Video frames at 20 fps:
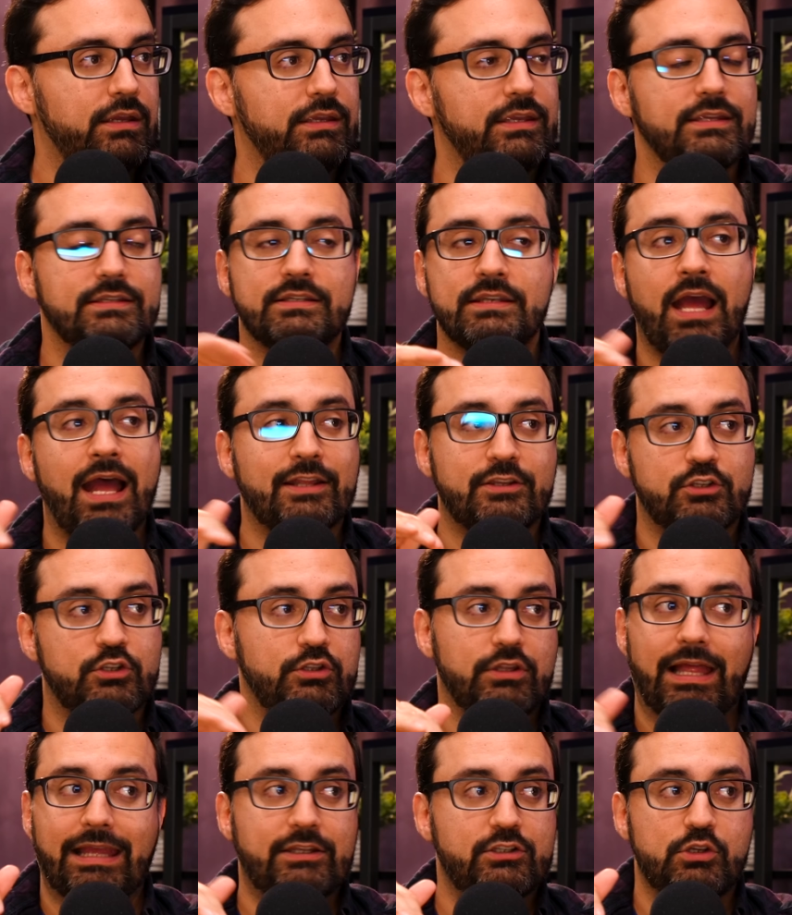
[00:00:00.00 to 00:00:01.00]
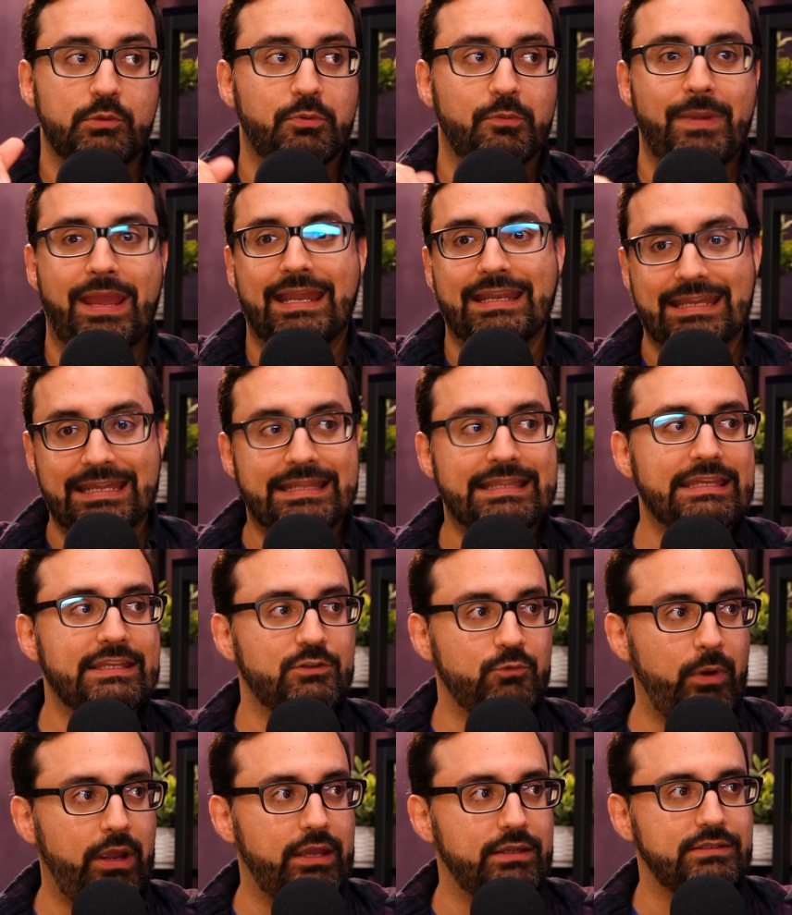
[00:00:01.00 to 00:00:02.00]
He's not like Superman in
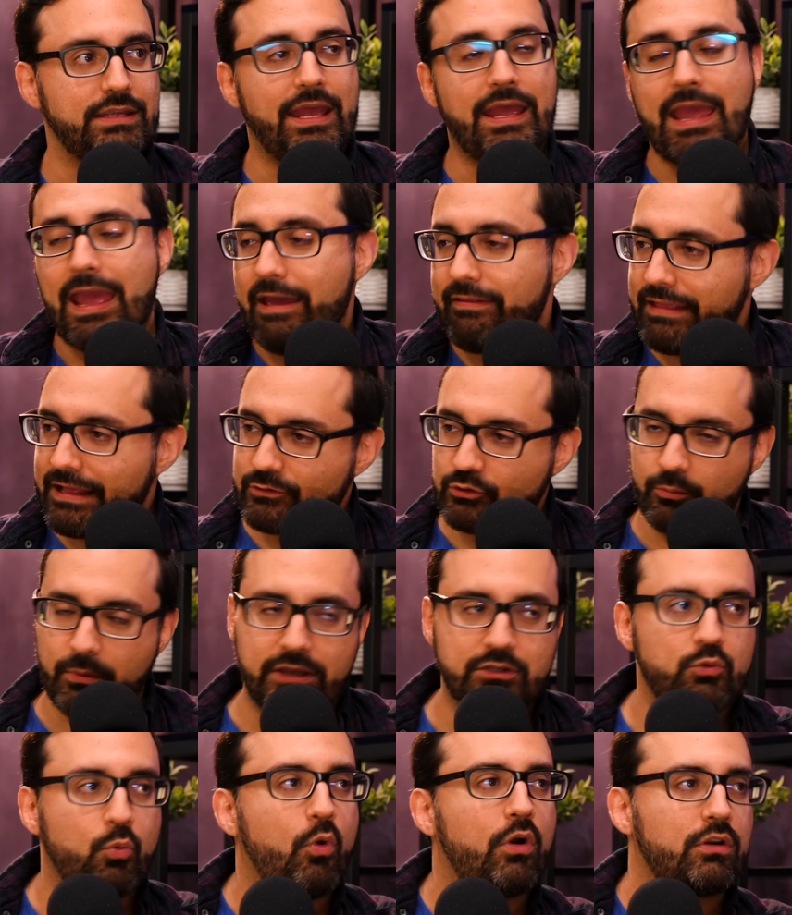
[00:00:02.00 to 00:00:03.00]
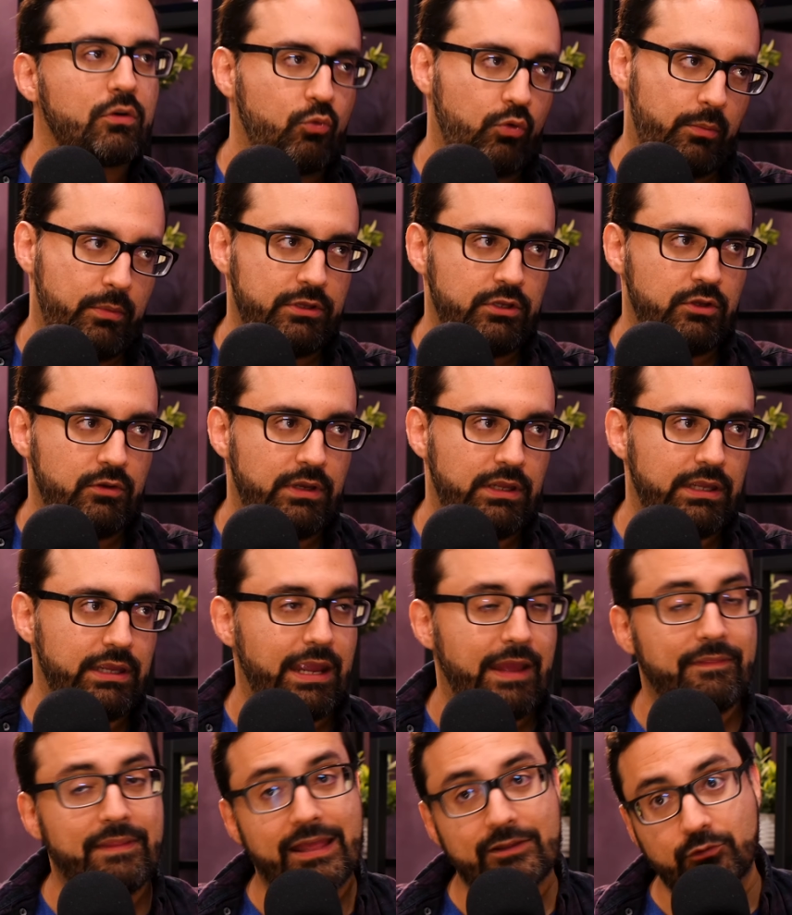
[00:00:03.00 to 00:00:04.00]
these ways, and that's what makes Wonder Woman unique,
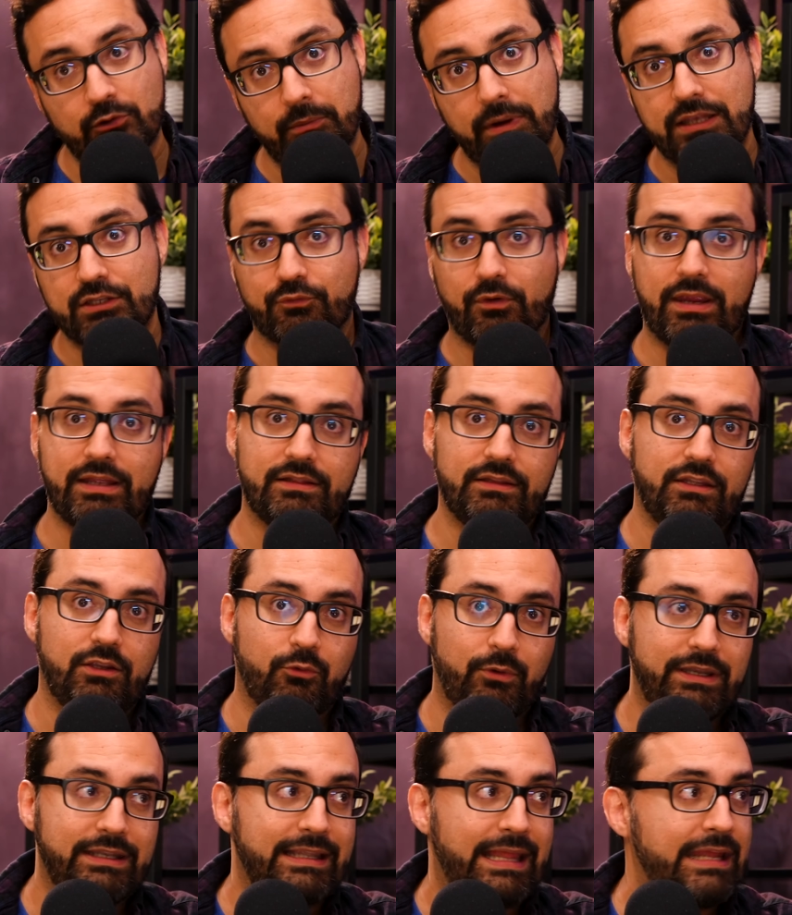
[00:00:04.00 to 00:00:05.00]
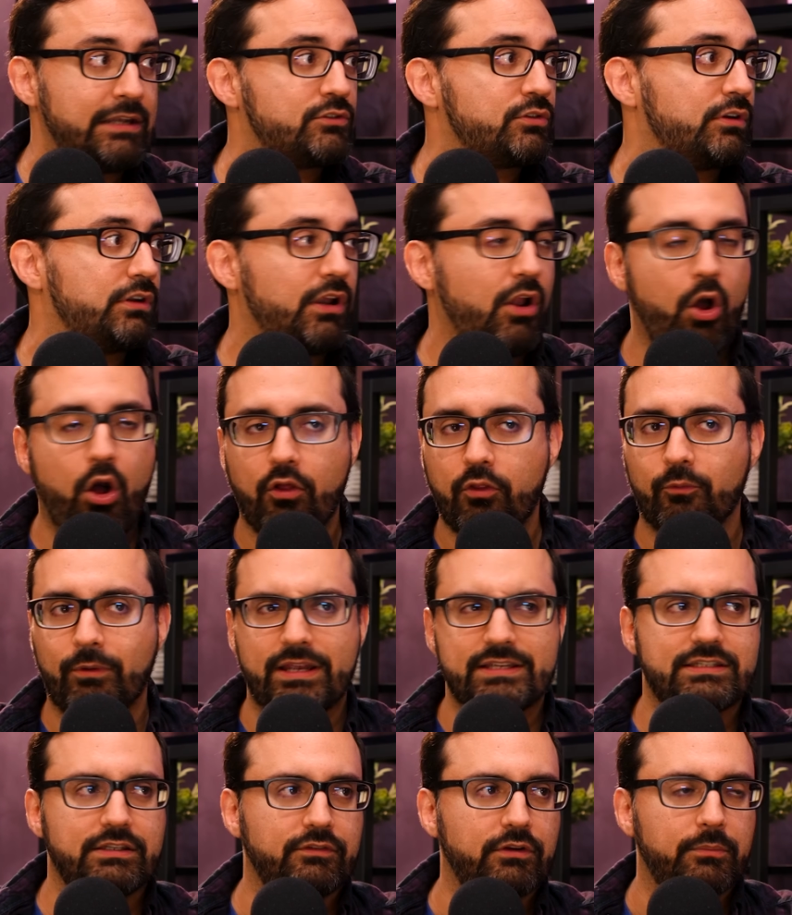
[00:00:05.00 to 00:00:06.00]
and that's what makes, frankly, Green Lantern and all the
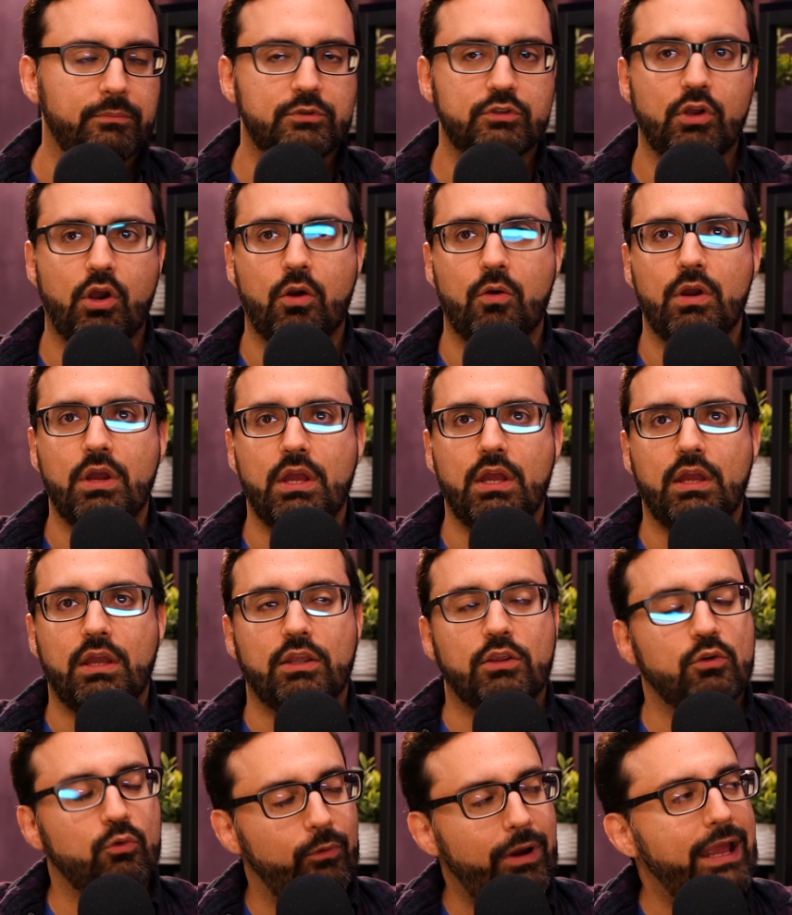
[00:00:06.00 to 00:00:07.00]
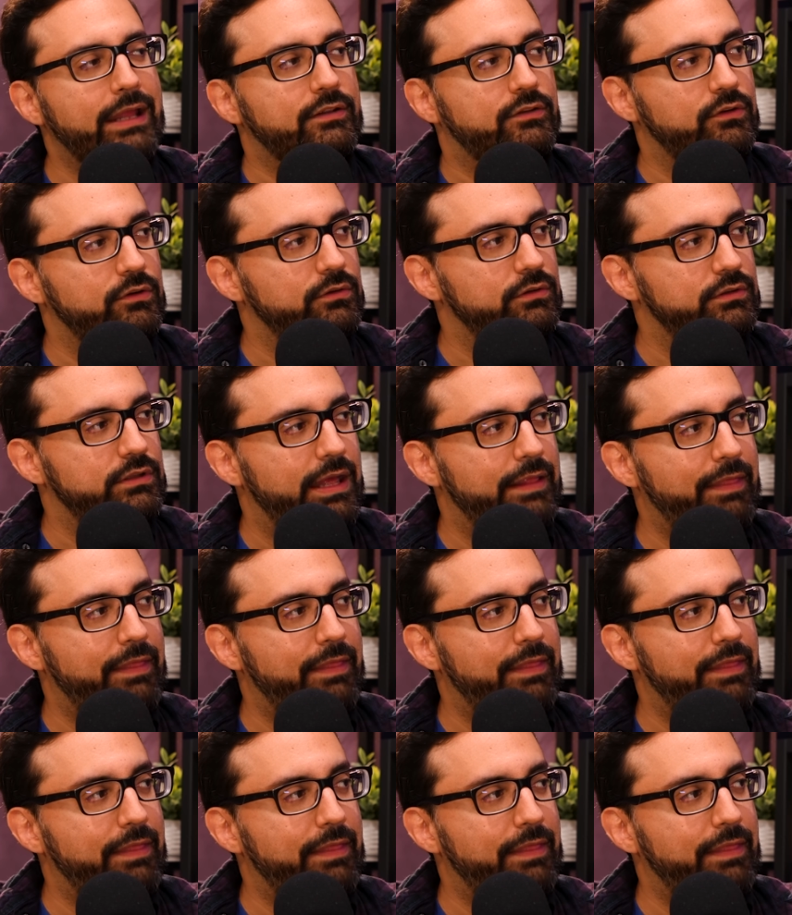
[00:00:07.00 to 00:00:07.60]
rest of them. So you're right, dude. That